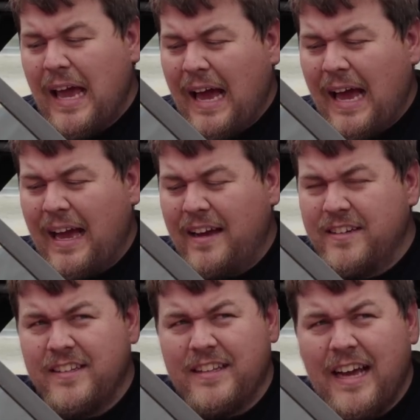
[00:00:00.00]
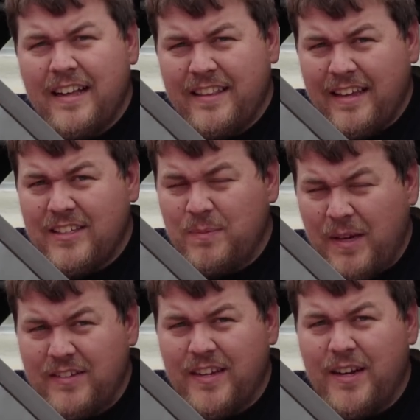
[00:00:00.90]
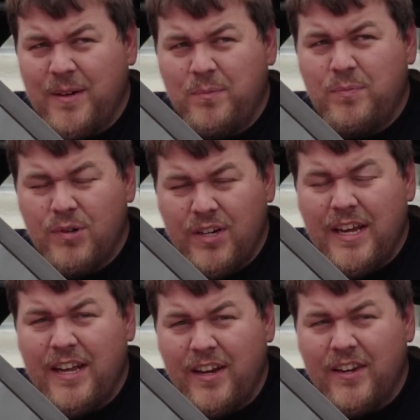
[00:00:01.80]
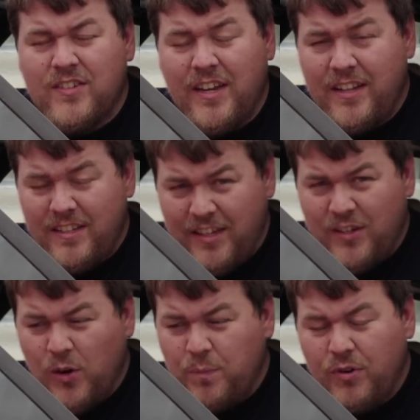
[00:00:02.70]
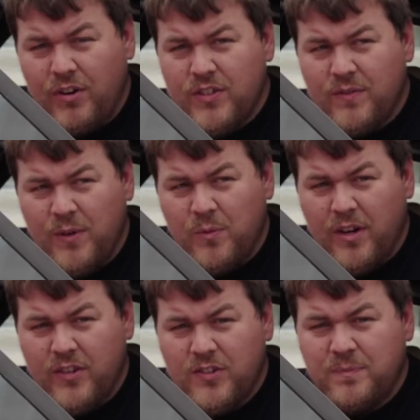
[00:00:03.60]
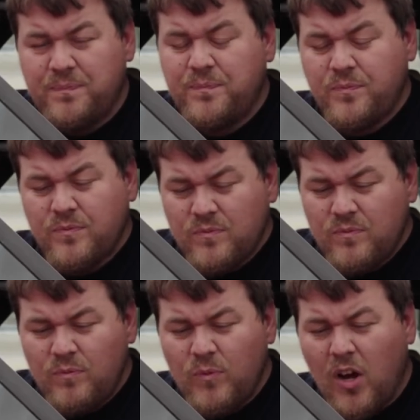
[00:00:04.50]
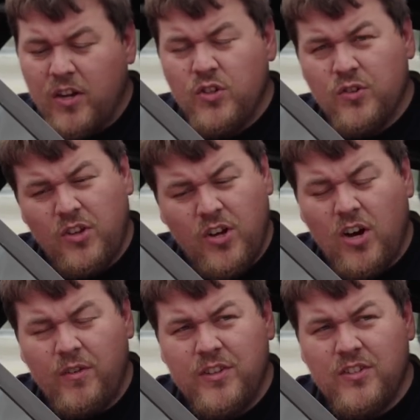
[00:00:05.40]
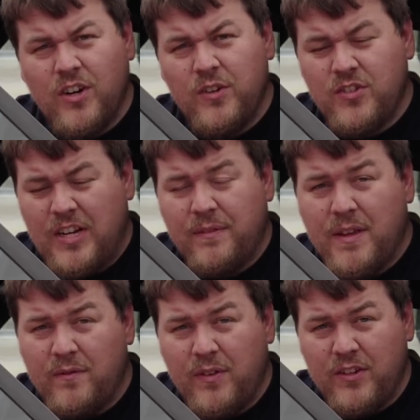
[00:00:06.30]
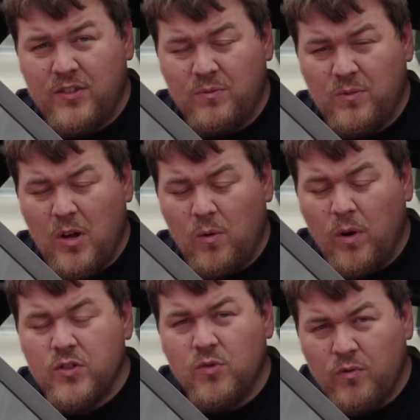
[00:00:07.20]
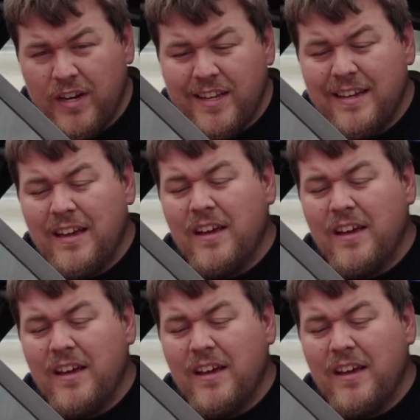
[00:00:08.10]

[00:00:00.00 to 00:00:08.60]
And that to me sounded pretty hideous. It got progressively worse. I took the car into Lotus to have that fixed once already.